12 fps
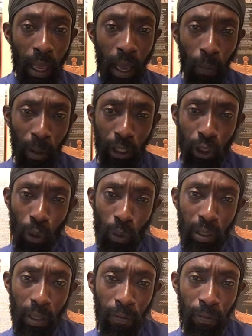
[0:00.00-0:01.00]
And when
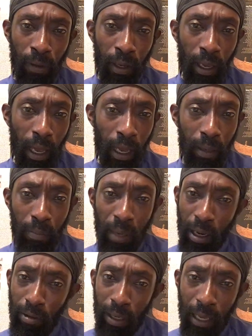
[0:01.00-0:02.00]
Joseph and
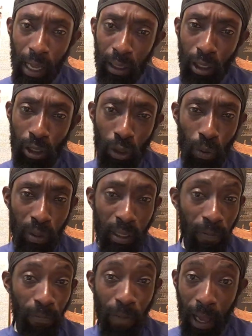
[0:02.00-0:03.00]
Mary got the news,
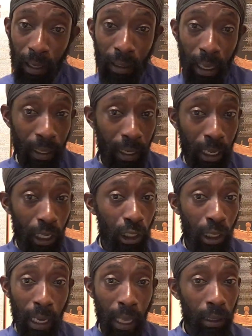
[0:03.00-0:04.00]
in fact, an
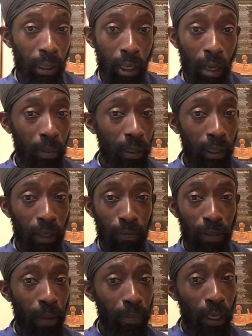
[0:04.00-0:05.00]
angel had to come and give
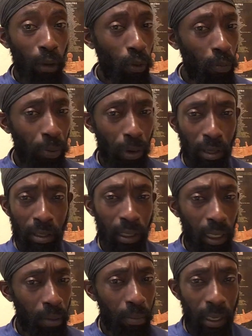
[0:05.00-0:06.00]
them their own
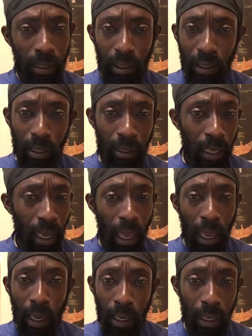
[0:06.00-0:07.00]
personal message and say,
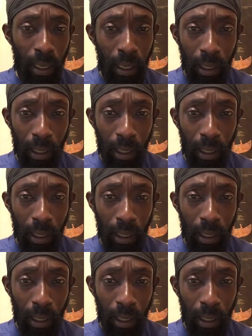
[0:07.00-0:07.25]
hey,